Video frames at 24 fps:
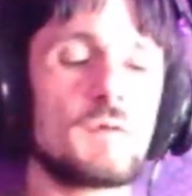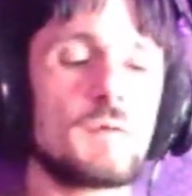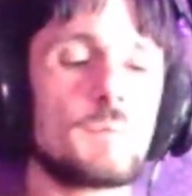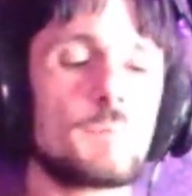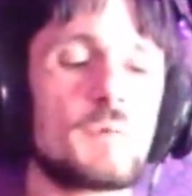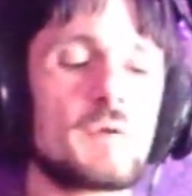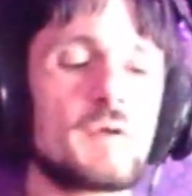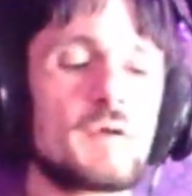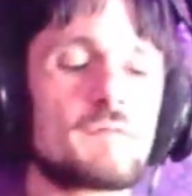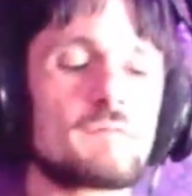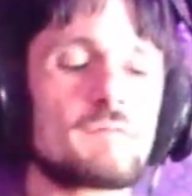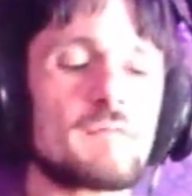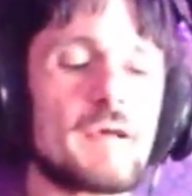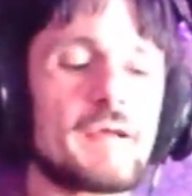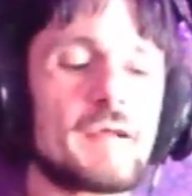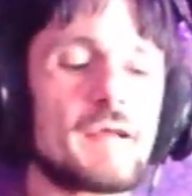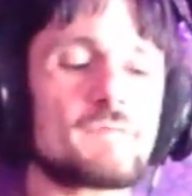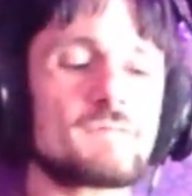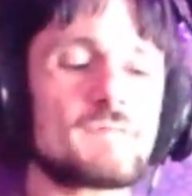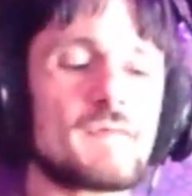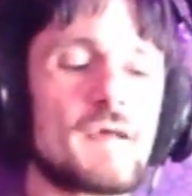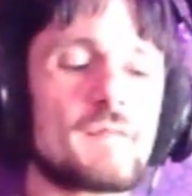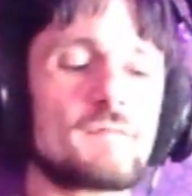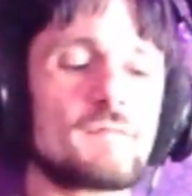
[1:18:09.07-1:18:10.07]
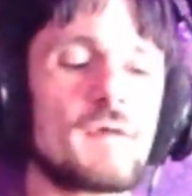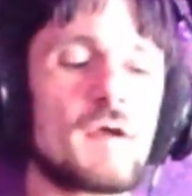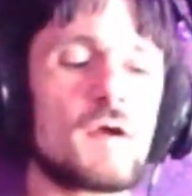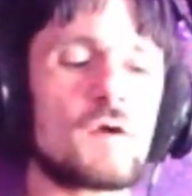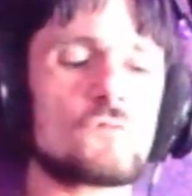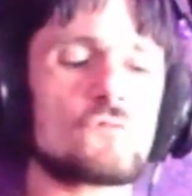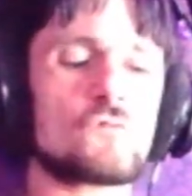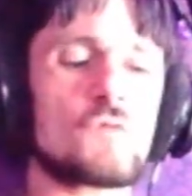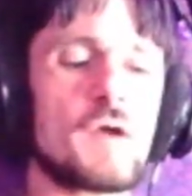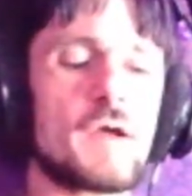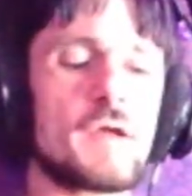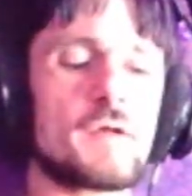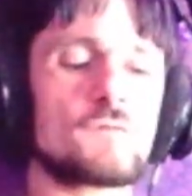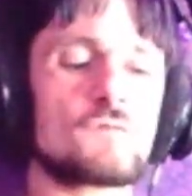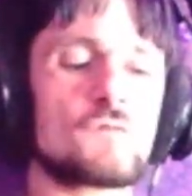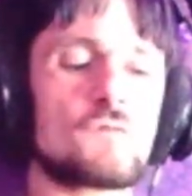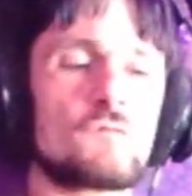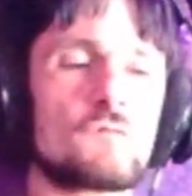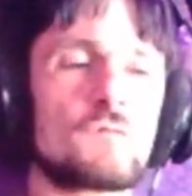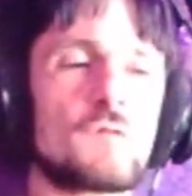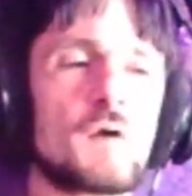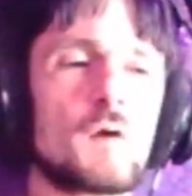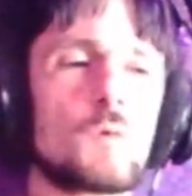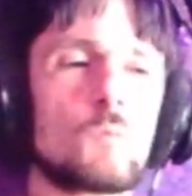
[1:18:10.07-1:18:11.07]
Because like I said,
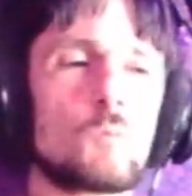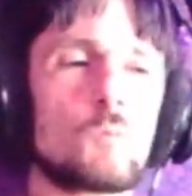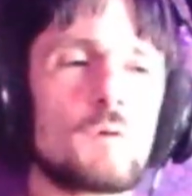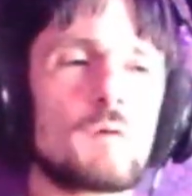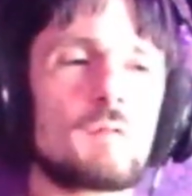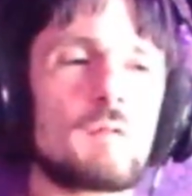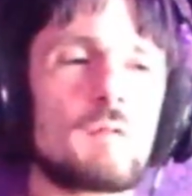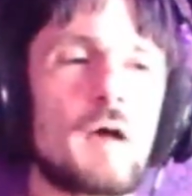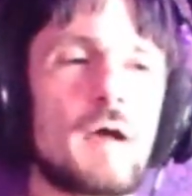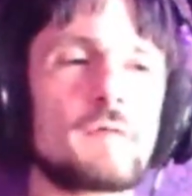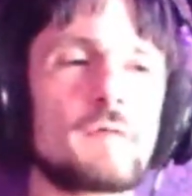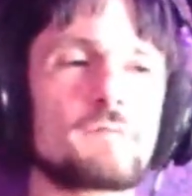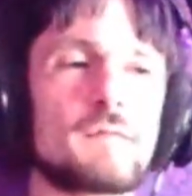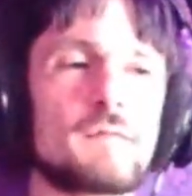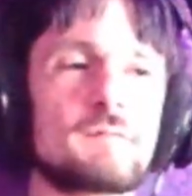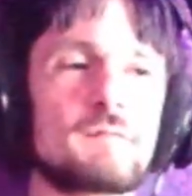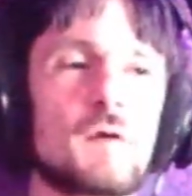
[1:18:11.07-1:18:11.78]
they're realizing